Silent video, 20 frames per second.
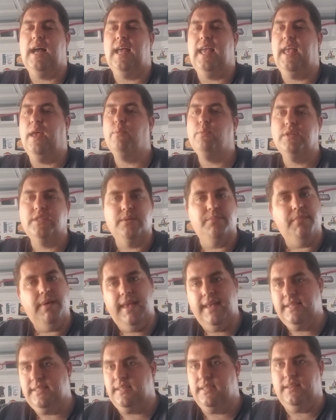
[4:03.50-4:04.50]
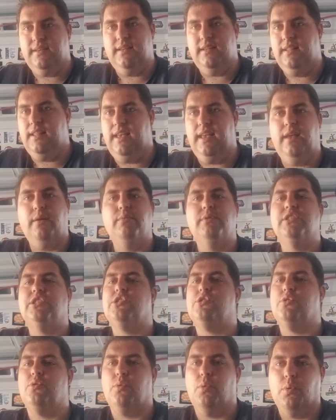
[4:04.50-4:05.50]
it was amazing. Like it was
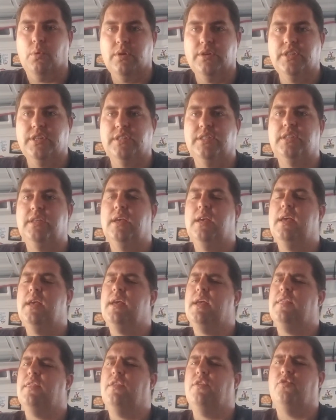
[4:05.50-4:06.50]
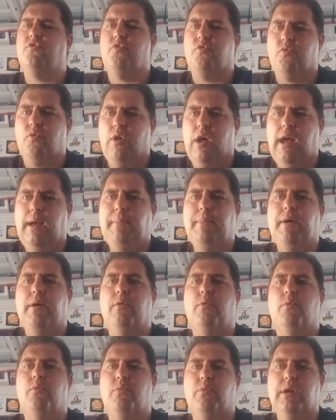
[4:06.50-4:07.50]
gorgeous. The drama
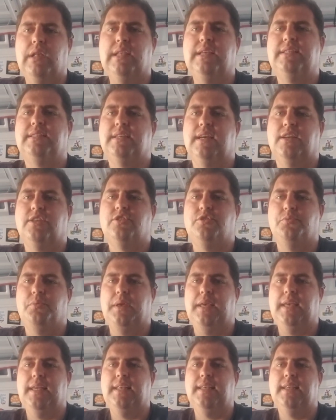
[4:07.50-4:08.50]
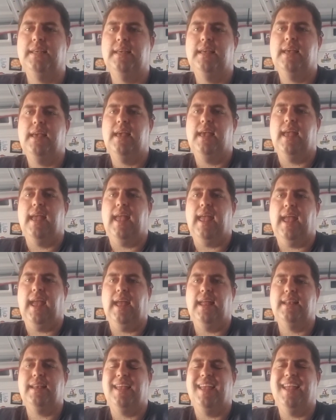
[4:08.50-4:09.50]
really sucked you in,
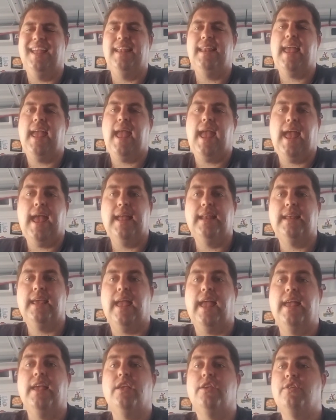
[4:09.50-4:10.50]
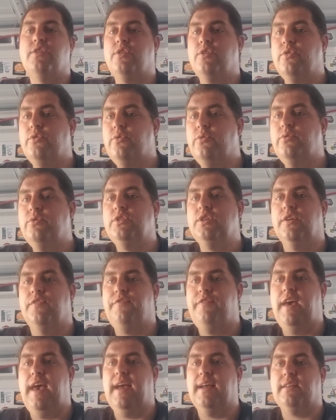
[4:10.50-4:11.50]
and it had a huge
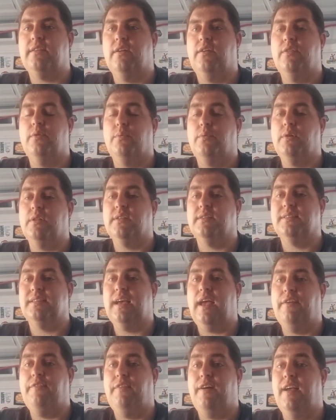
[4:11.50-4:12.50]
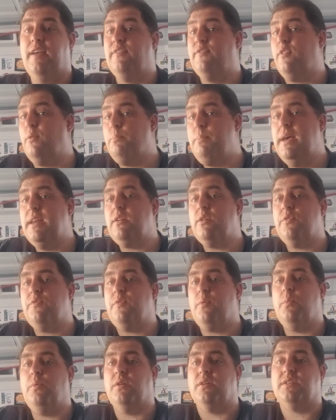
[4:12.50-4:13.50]
effect on the world of sci-fi, for better or
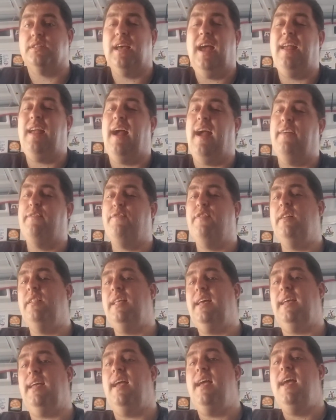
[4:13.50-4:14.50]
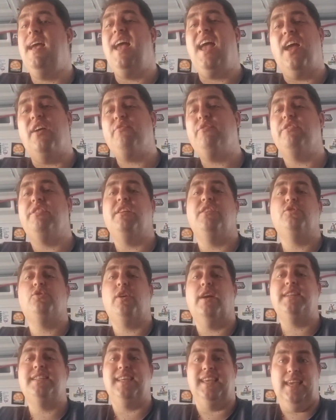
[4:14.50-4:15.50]
for worse. I, I feel like everything
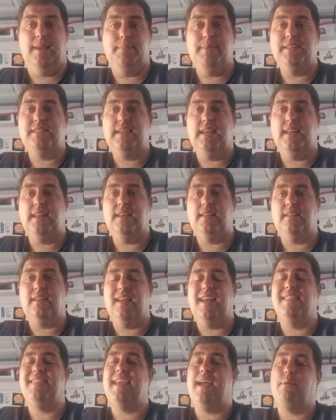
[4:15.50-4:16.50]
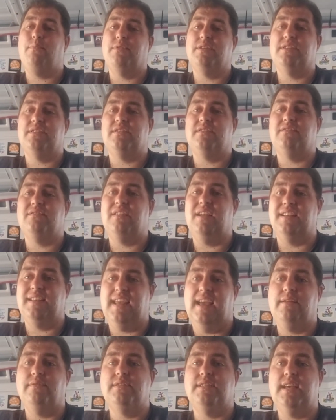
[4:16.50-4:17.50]
tried to imitate it, and that was a
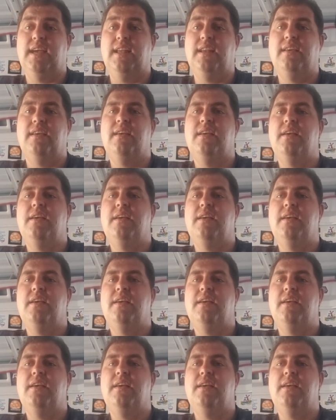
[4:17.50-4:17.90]
downside